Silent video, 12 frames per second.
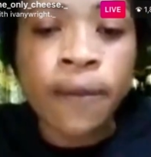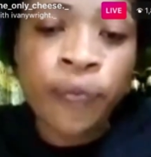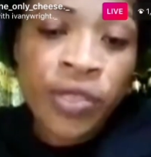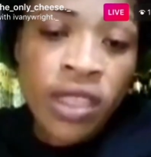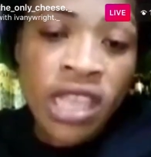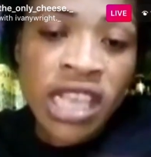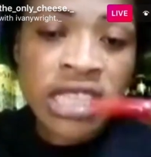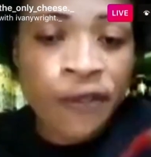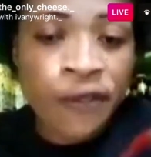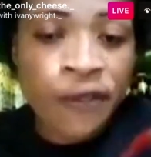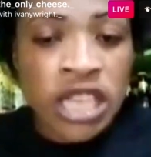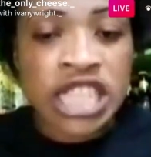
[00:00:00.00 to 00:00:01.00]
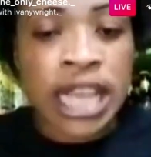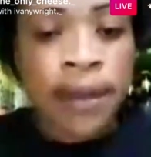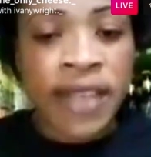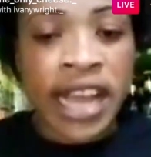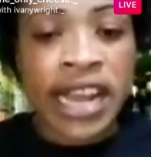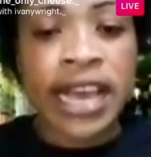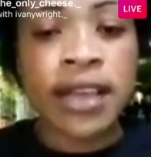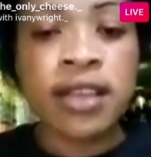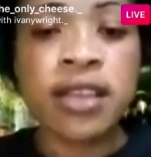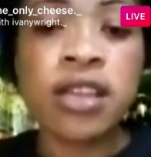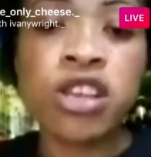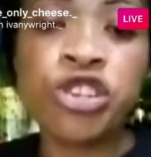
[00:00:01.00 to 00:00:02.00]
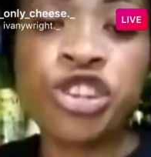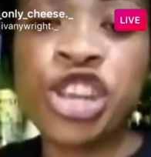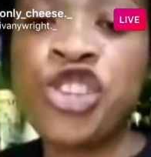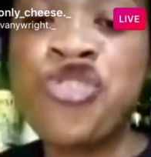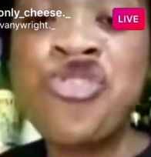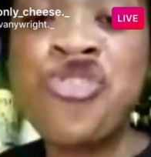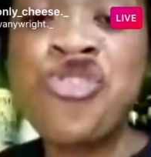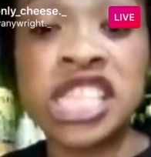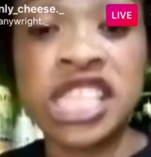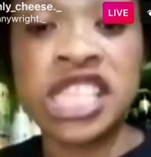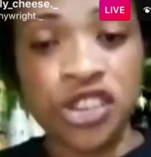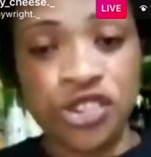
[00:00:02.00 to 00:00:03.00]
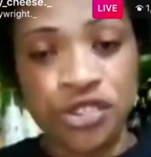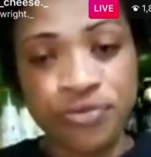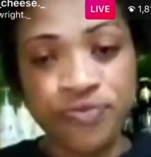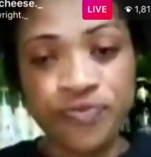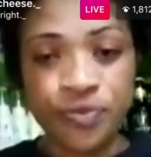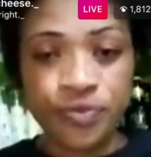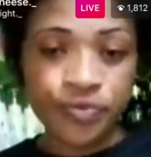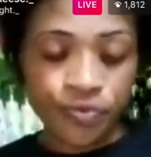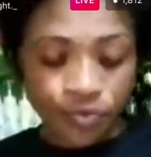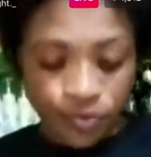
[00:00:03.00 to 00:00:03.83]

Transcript: You see fully top dollar, they rate you.